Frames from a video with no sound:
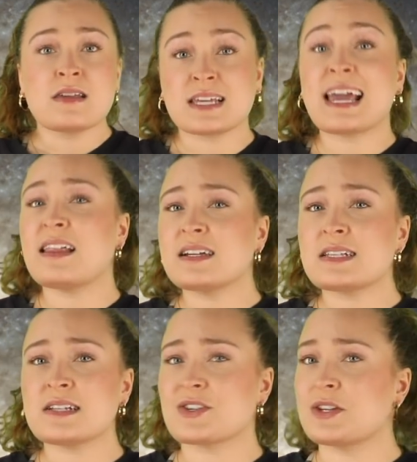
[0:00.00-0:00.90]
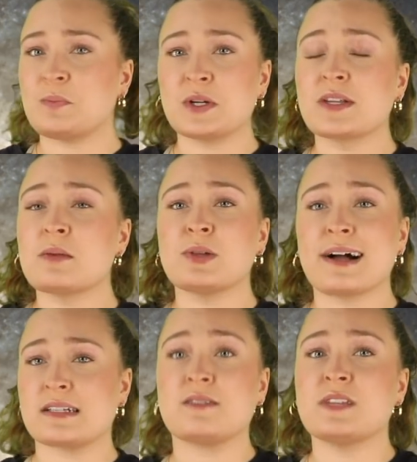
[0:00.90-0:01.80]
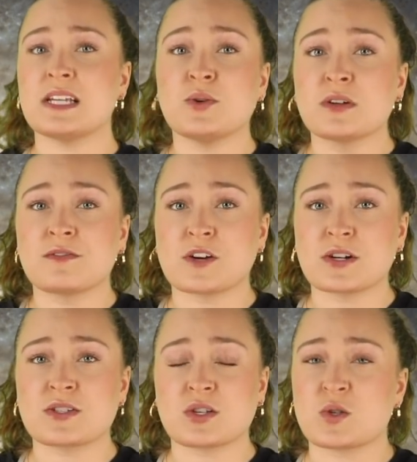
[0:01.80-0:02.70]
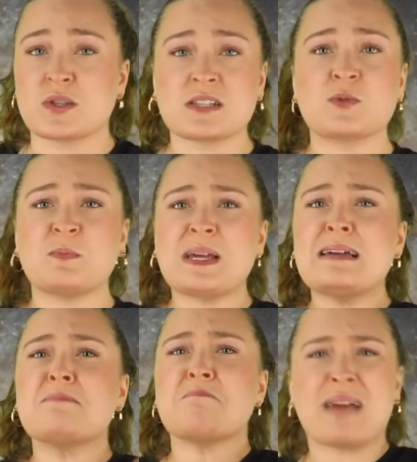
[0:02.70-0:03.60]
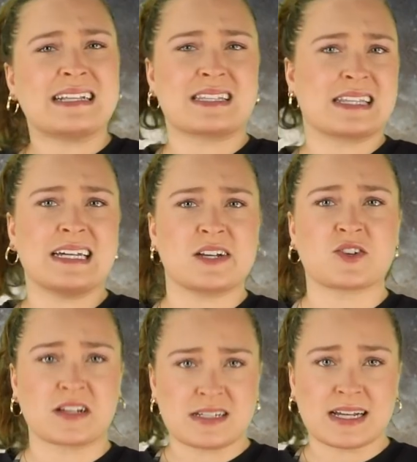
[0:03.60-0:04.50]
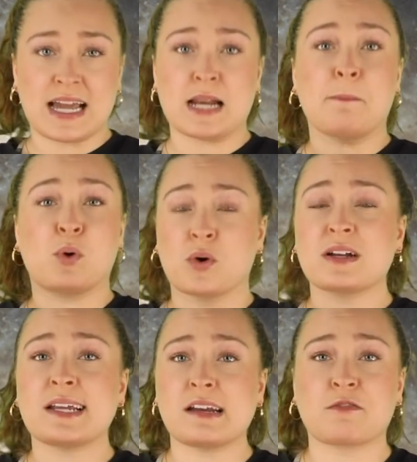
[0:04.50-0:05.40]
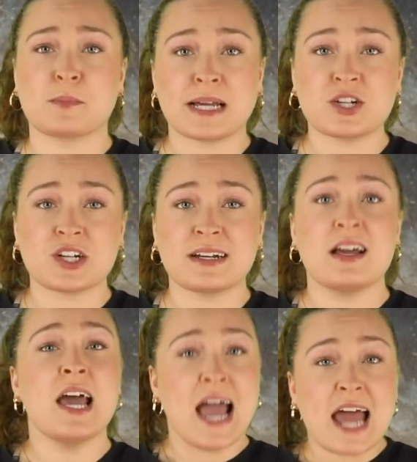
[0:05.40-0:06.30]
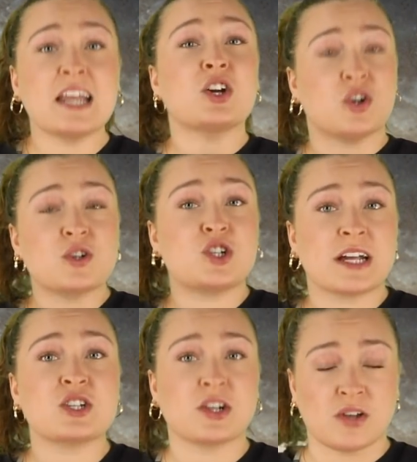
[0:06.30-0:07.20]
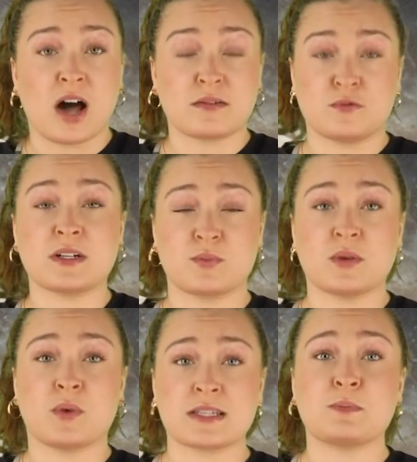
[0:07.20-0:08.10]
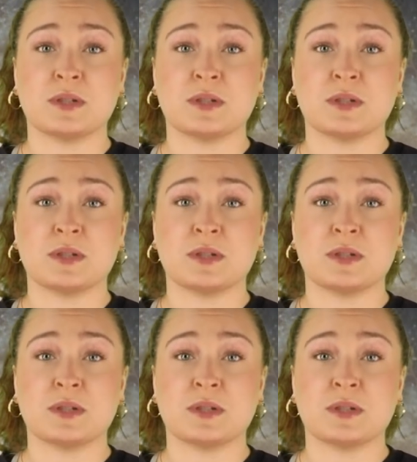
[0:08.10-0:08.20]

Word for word: The galaxies are the building blocks of the universe, so this would be immensely interesting and important information, and it could change a lot of what we once